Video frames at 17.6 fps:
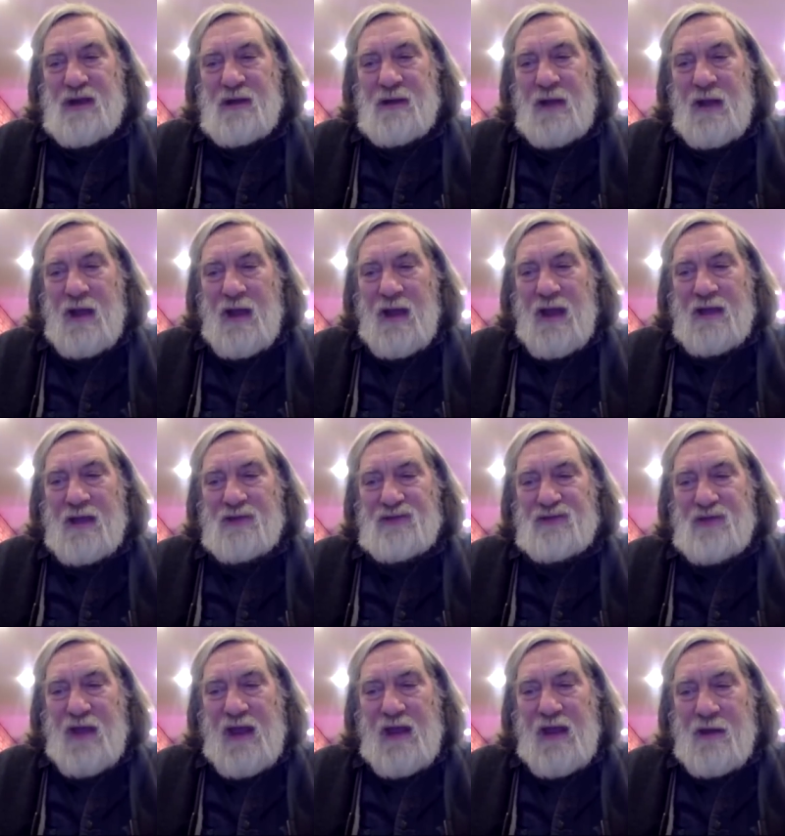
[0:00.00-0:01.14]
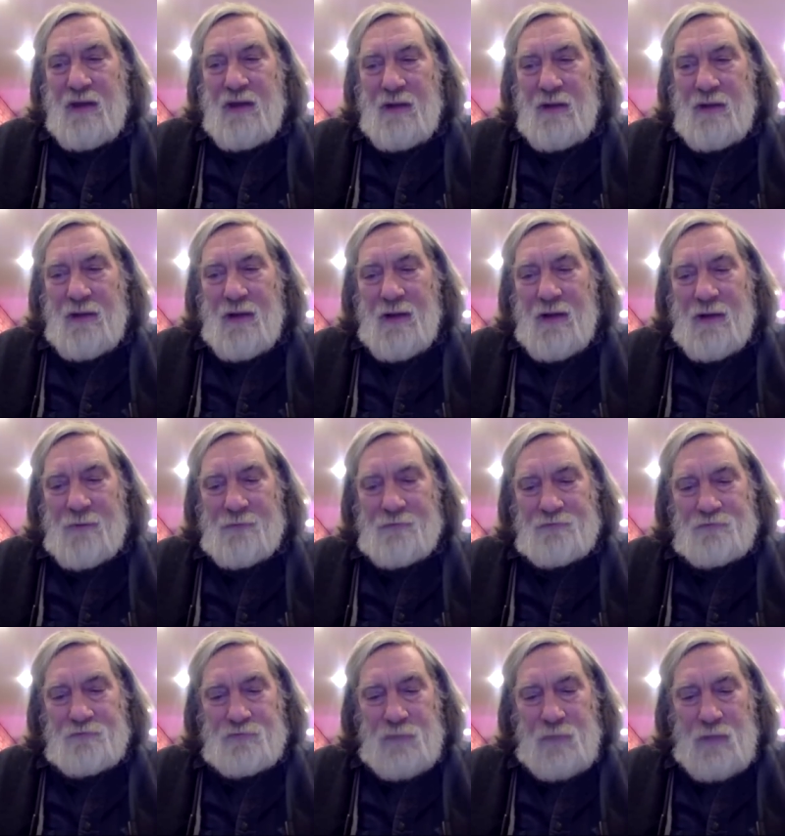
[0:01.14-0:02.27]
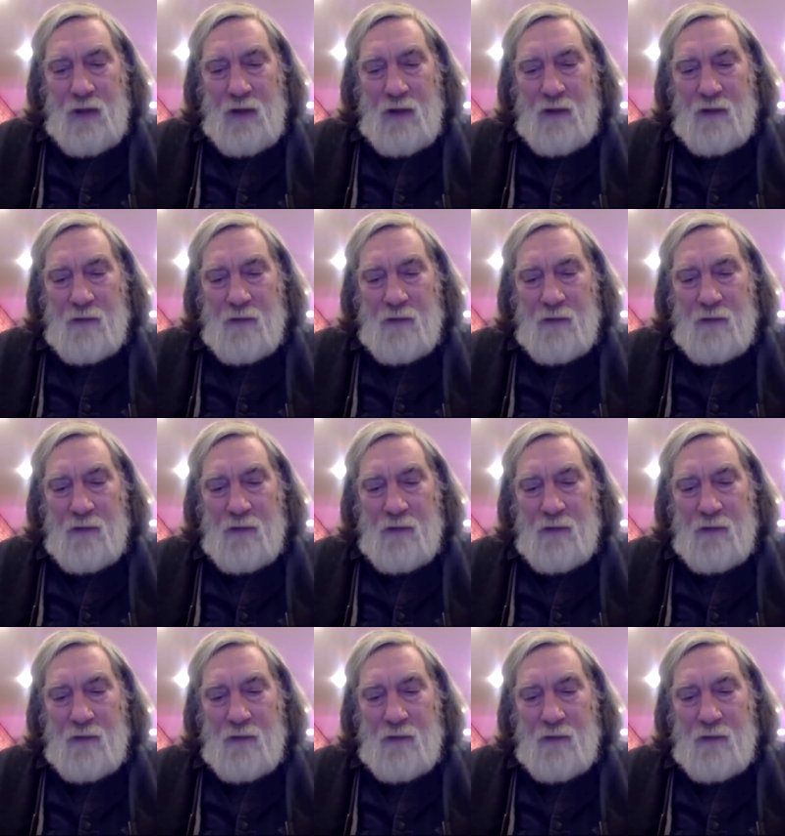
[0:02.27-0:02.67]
aging is a um,